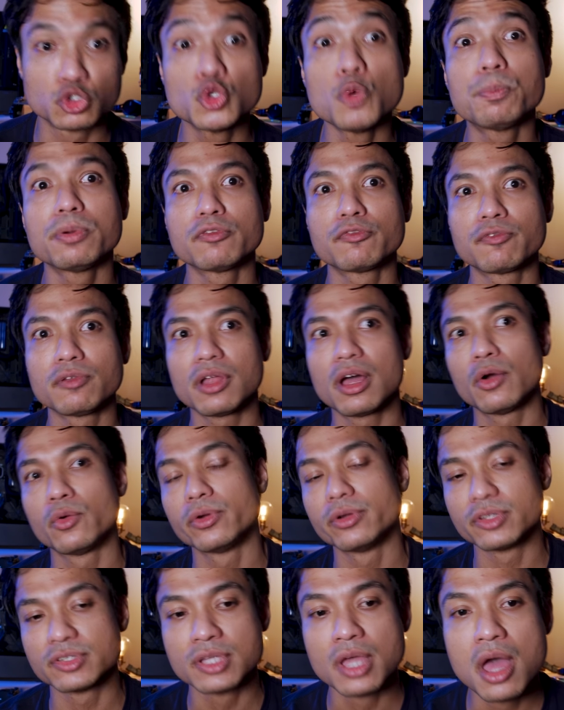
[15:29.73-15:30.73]

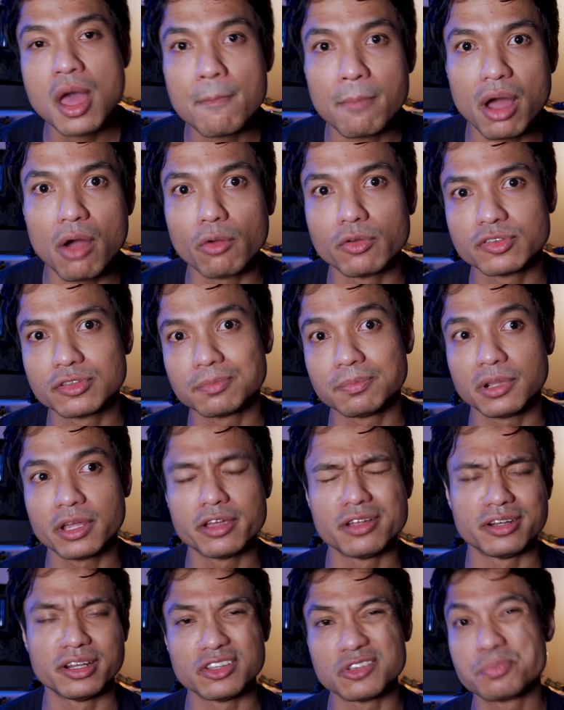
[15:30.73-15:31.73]
Superflower's power
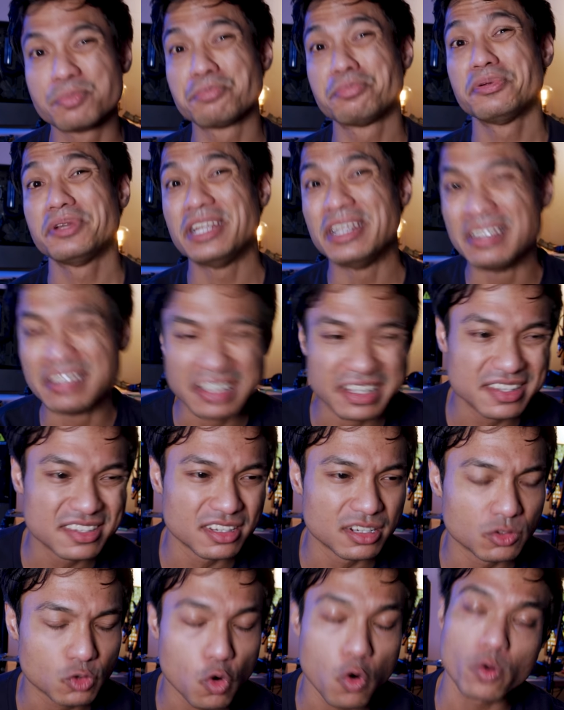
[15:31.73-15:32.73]
supply unit is pretty
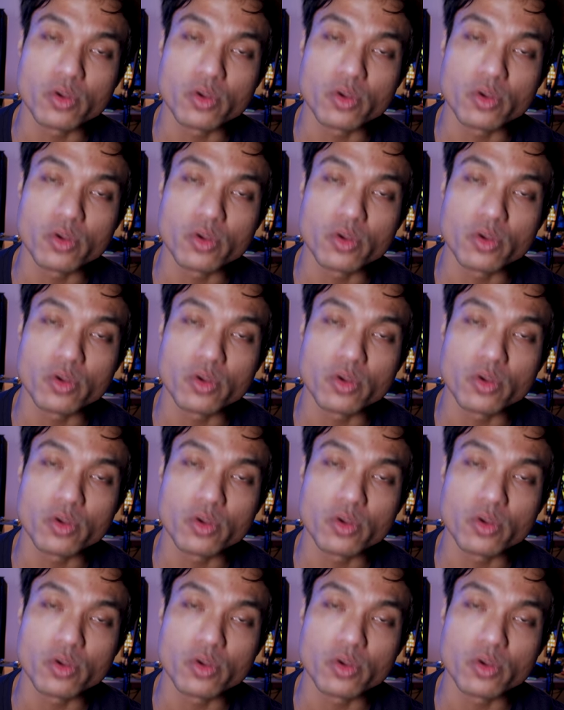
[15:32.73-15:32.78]
decent.